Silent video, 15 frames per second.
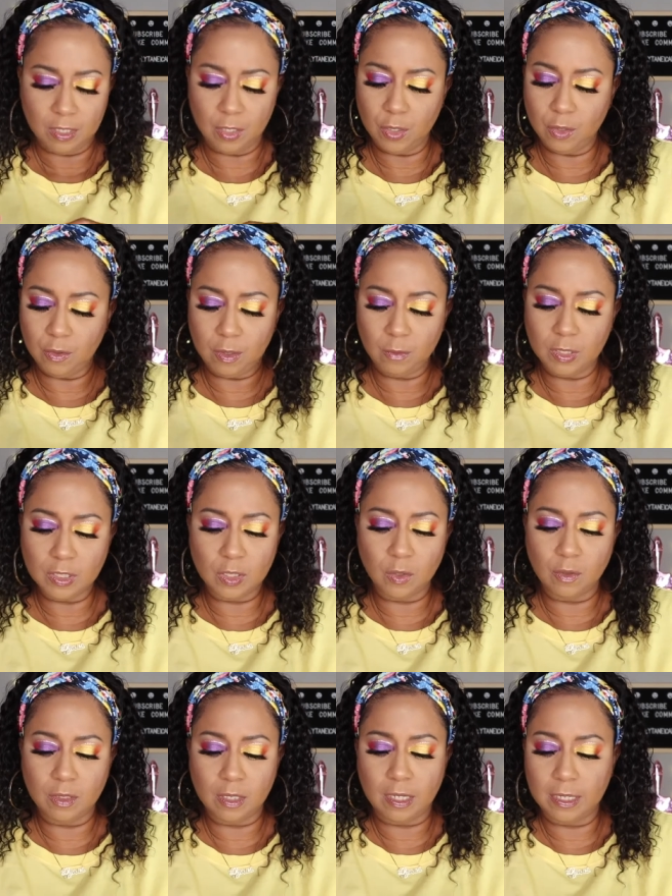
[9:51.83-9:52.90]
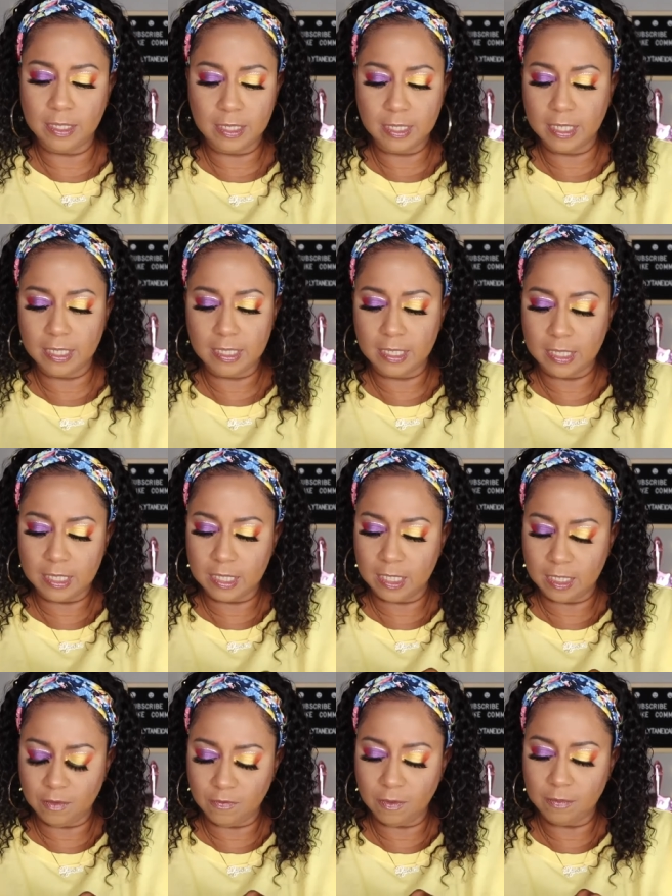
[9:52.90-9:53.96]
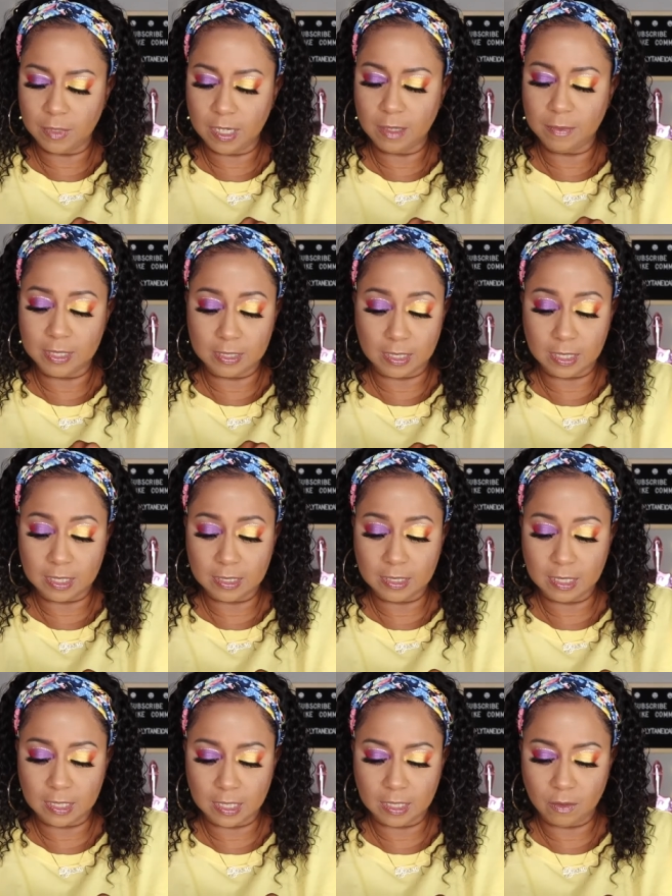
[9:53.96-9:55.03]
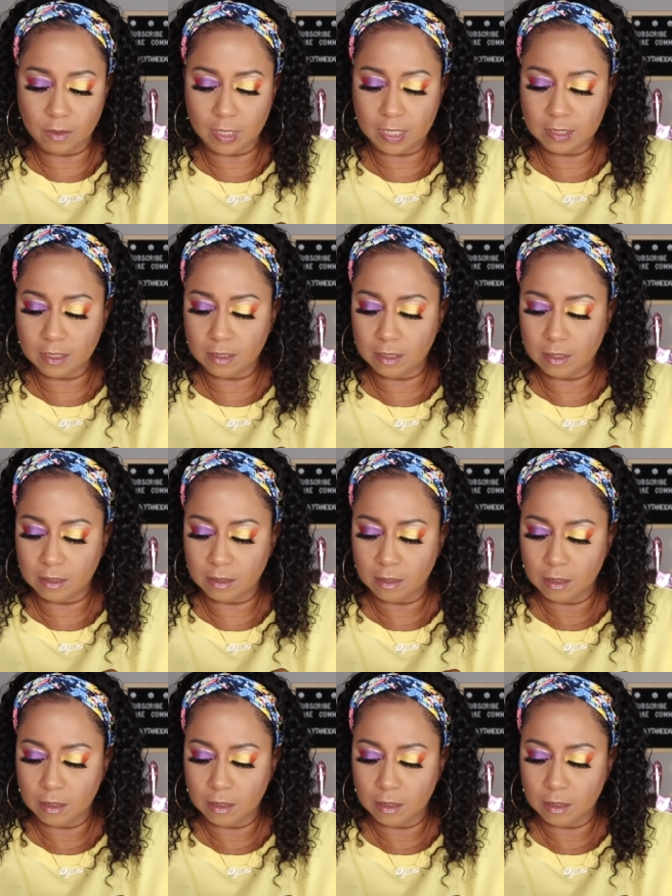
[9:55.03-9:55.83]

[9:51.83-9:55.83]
No, I wasn't on, I didn't get anything from there because like I said, I don't like to